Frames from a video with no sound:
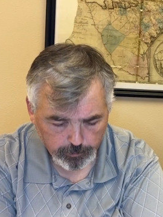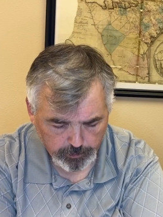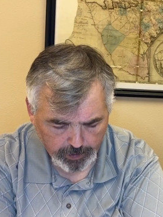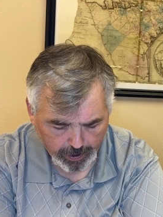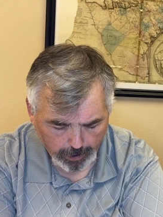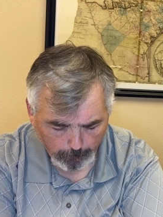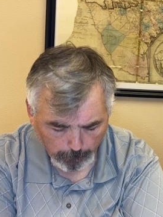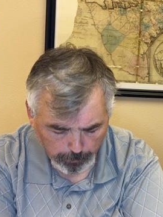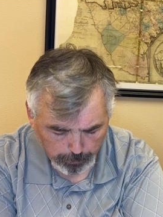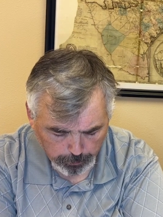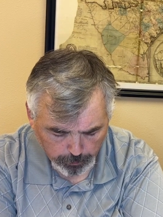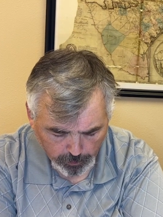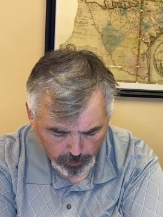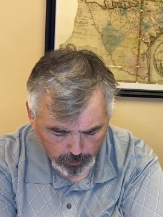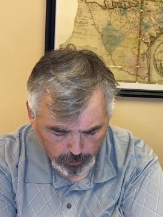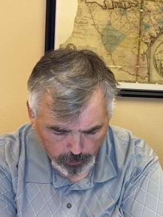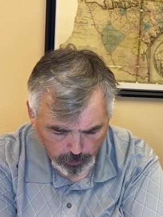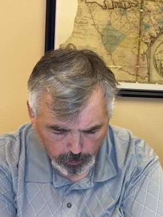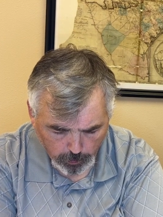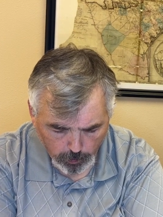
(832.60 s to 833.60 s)
Now,
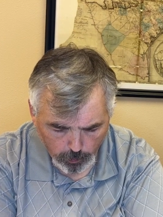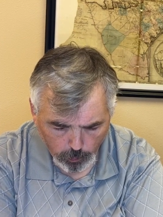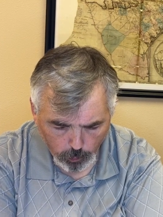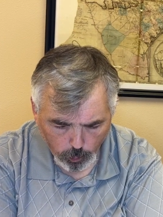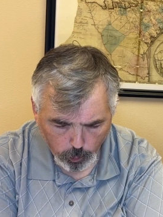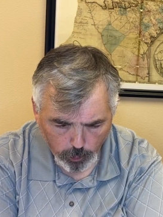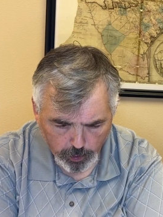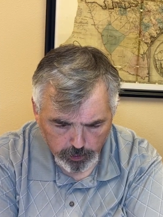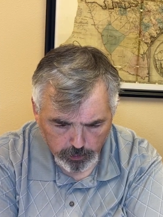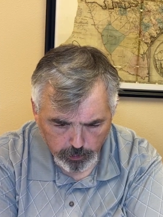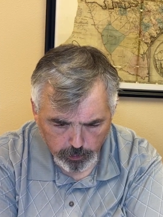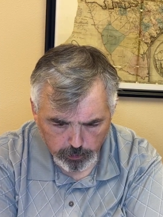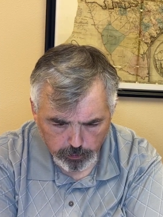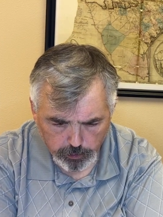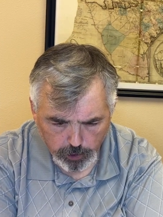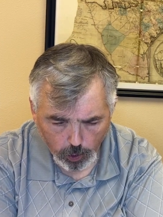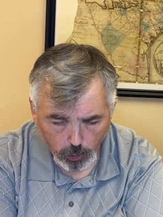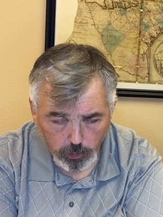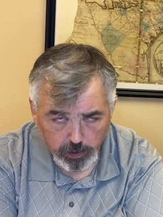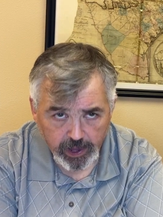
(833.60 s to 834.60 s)
when
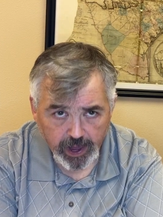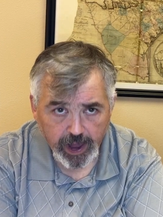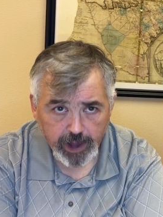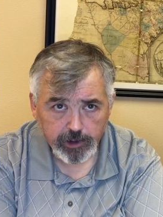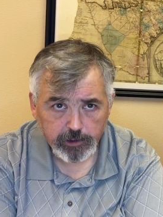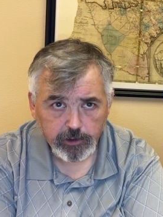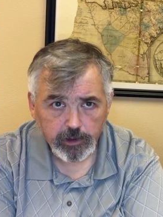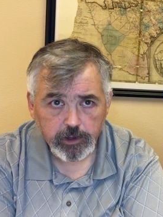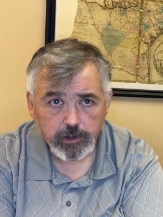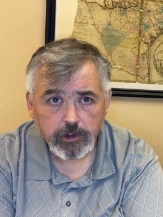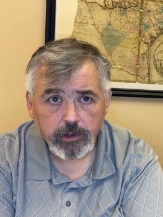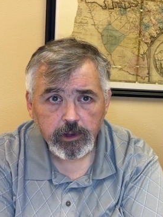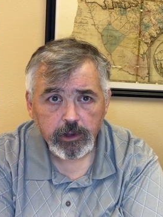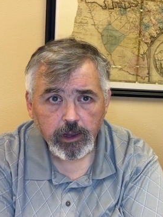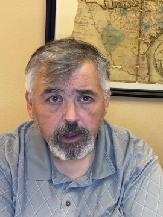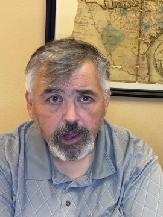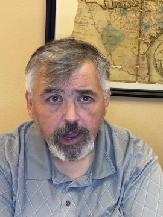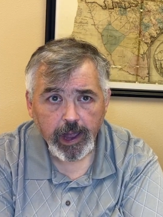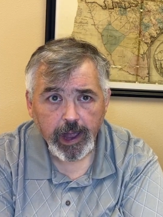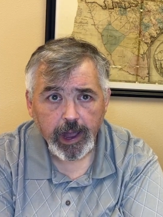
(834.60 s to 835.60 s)
no candidate
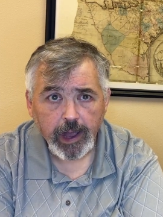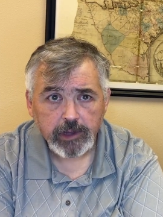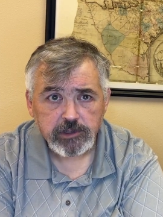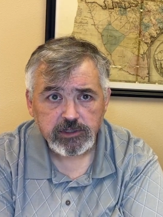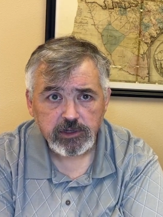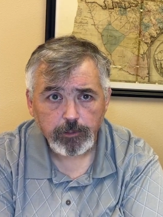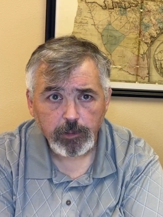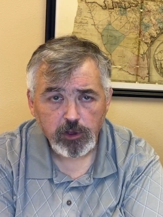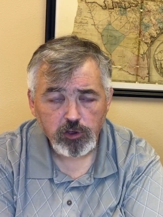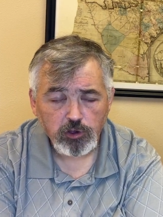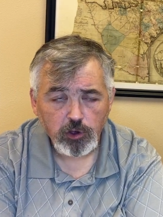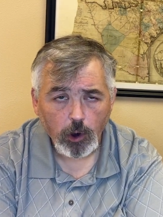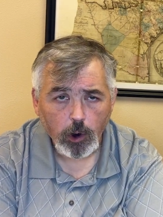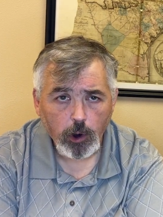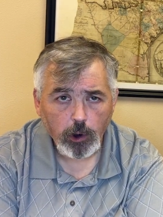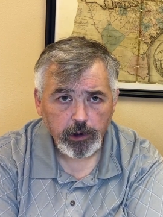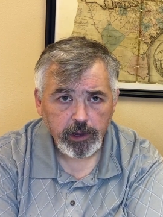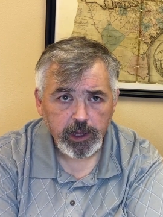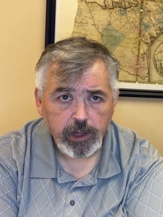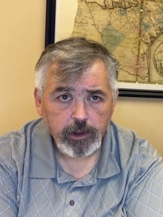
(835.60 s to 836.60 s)
has a
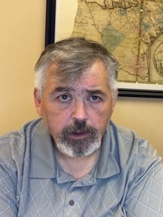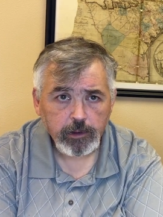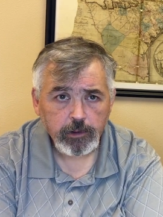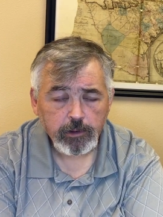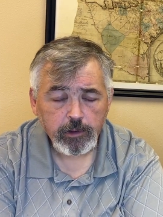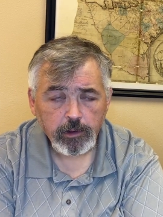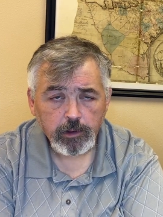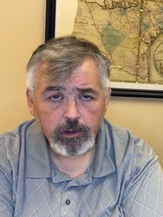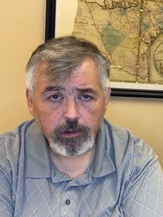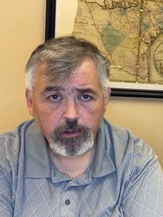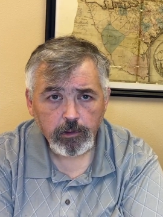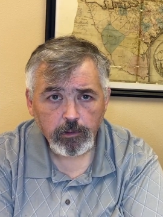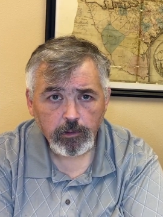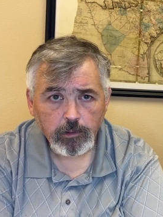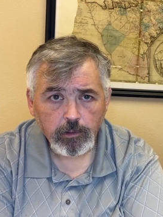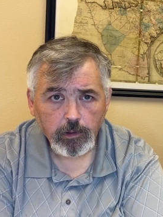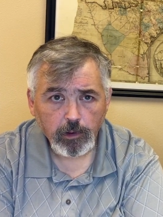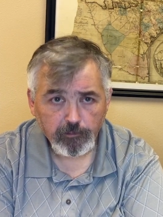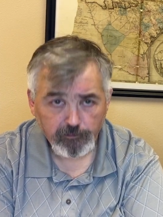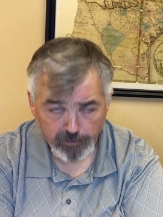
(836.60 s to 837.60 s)
majority,
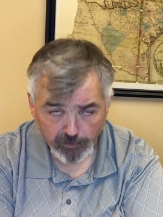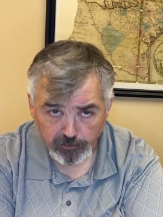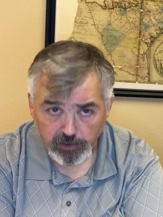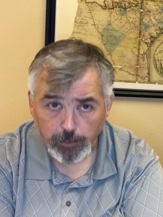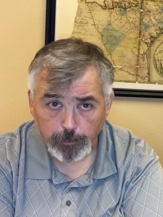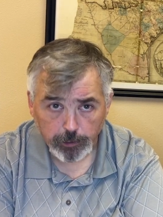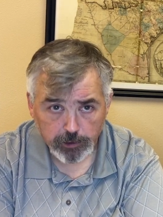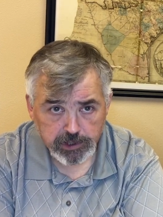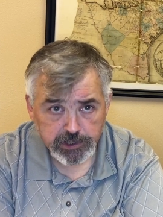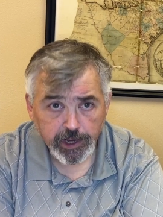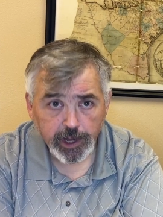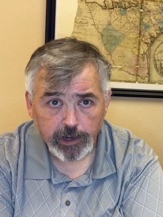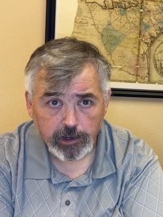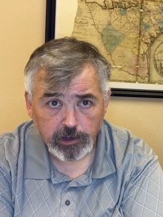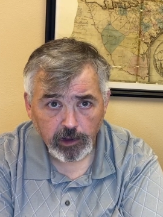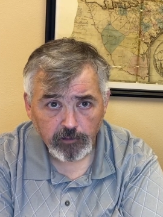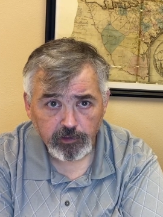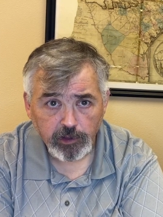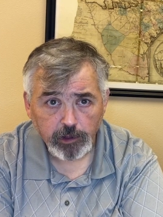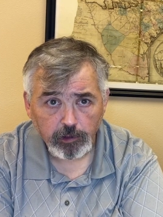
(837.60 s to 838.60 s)
50%
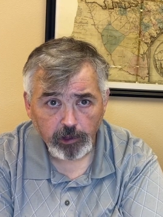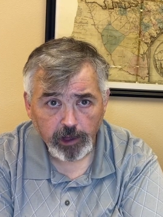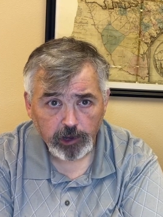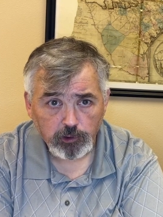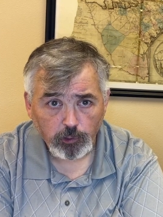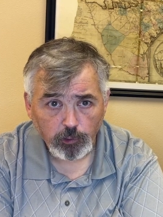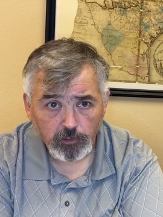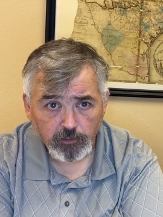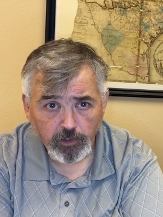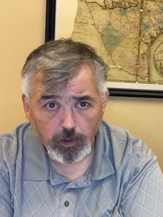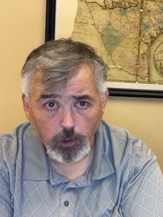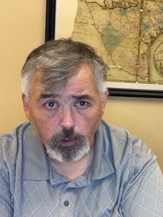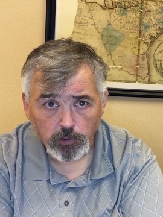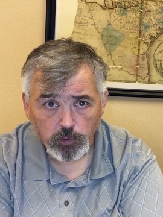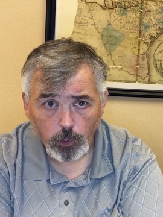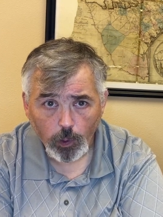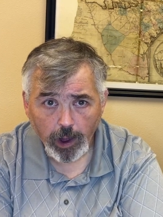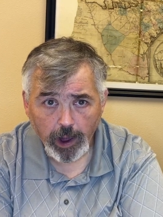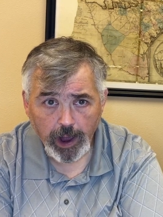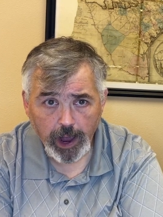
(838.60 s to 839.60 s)
of the electoral
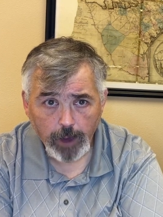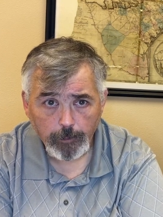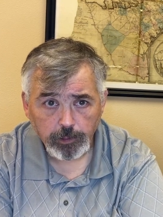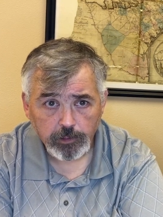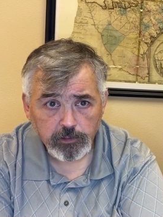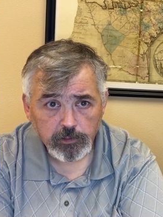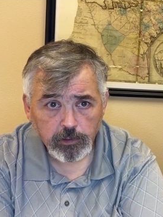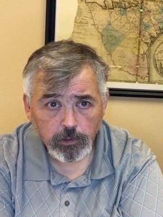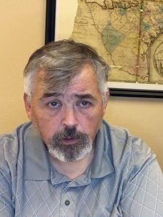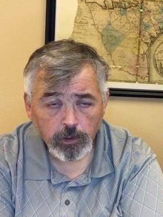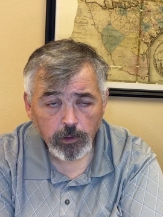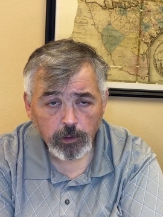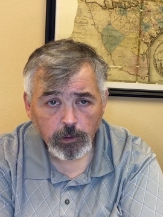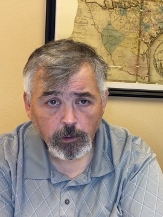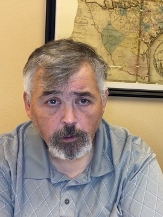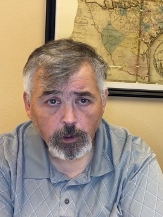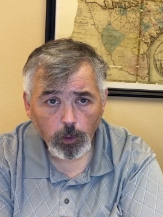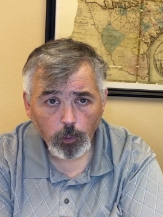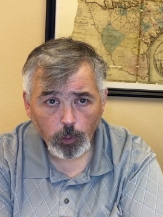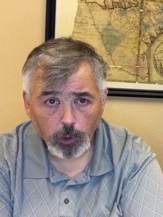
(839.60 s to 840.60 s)
votes, what happens?
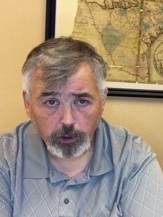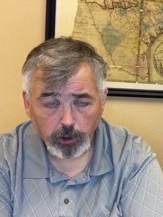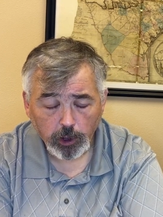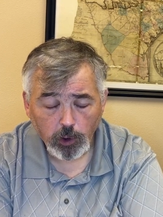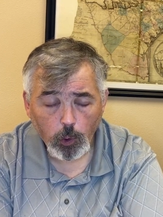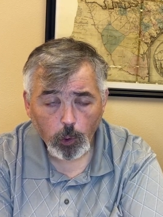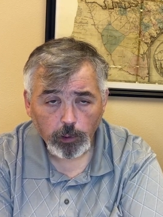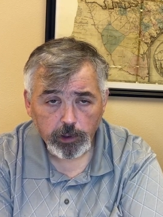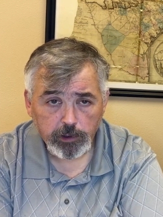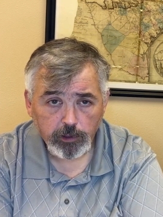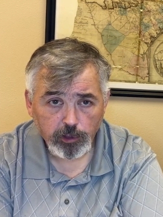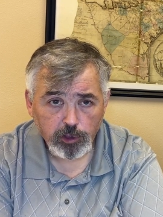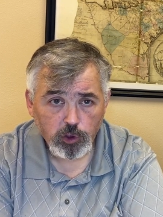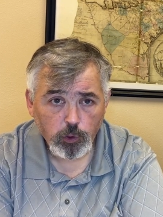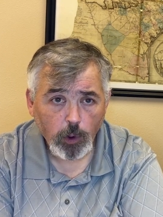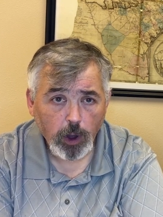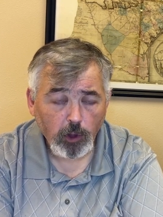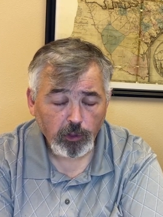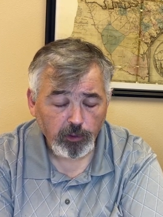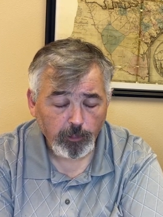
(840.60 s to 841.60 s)
Well, according to the
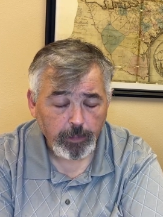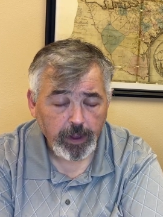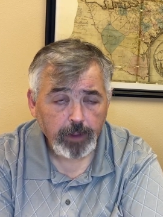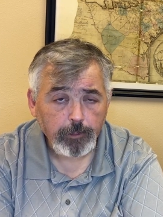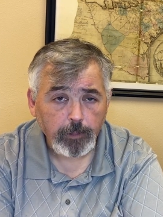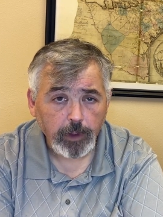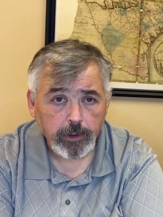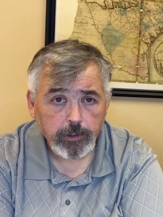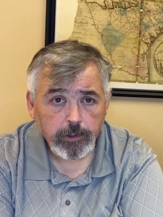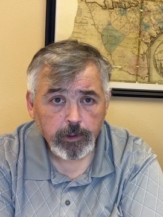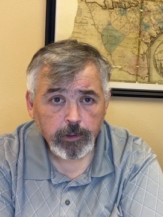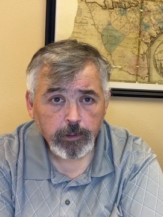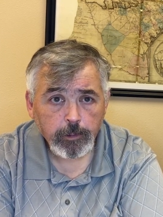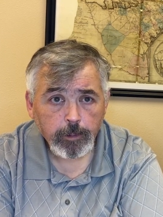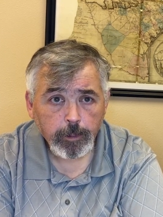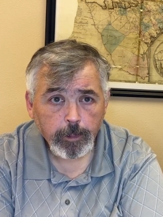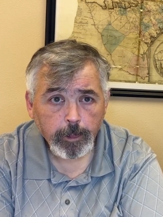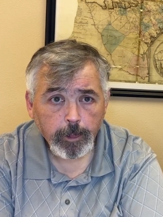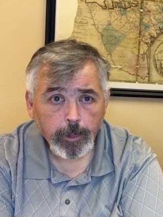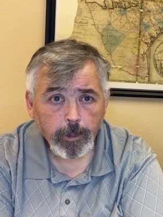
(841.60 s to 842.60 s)
12th Amendment,
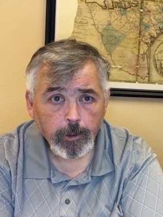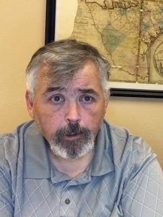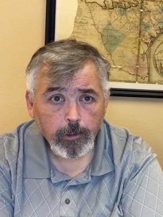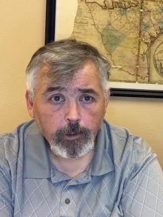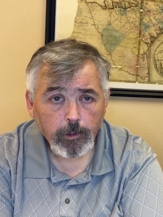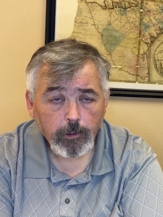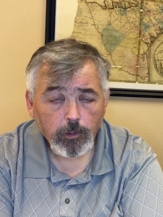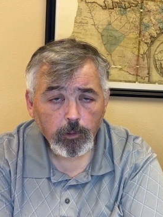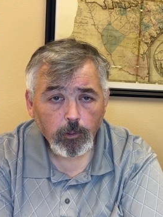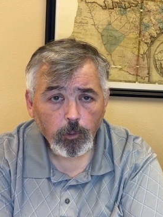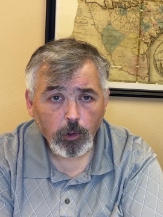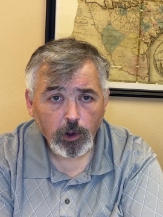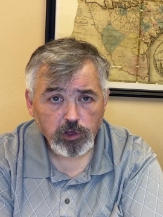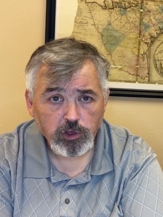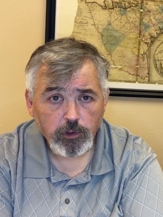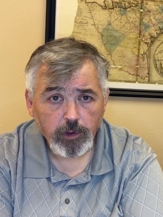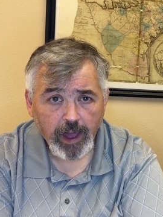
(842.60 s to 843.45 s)
what you